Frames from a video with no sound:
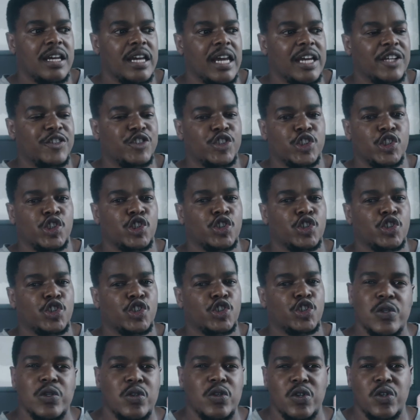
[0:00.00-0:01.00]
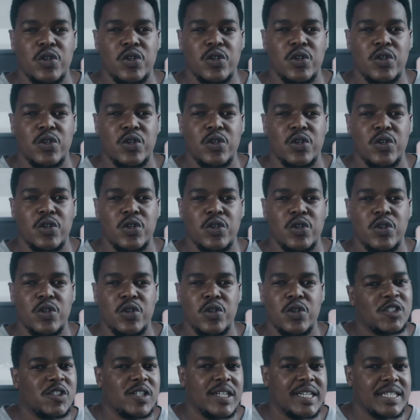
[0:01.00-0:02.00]
it just shows you what the
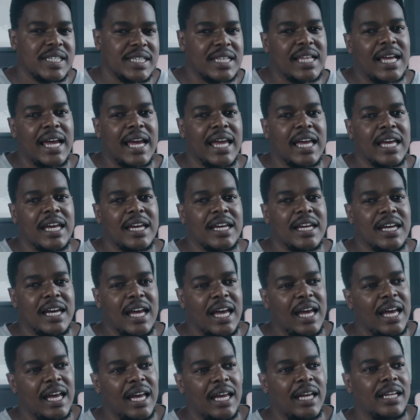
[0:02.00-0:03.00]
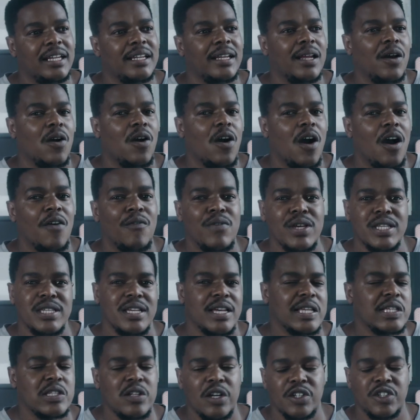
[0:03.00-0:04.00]
industry is like. And obviously
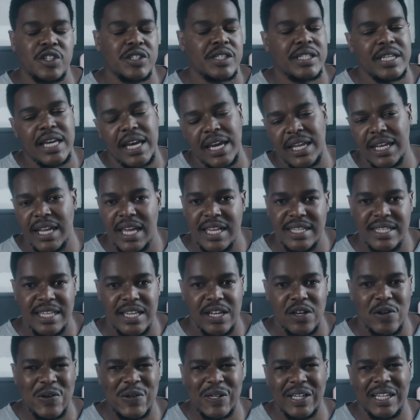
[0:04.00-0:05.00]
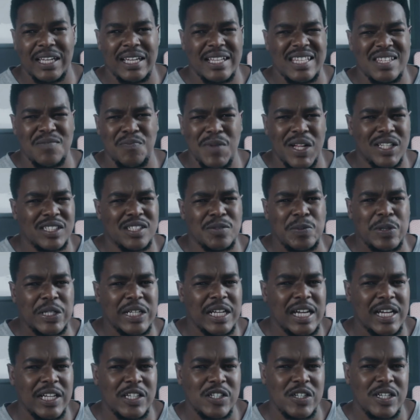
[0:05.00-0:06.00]
it's not just here in SA only, it's multiple
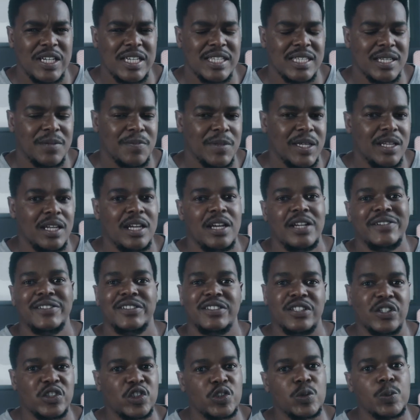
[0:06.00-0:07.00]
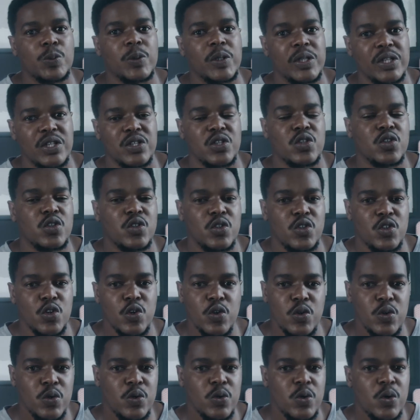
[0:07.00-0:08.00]
countries. I mean, distributors
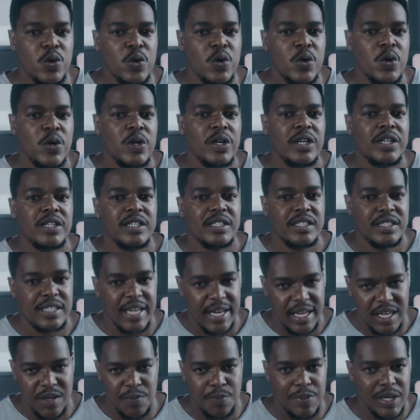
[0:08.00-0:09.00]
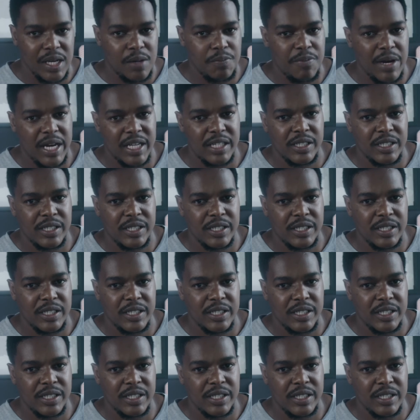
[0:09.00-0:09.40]
do take a big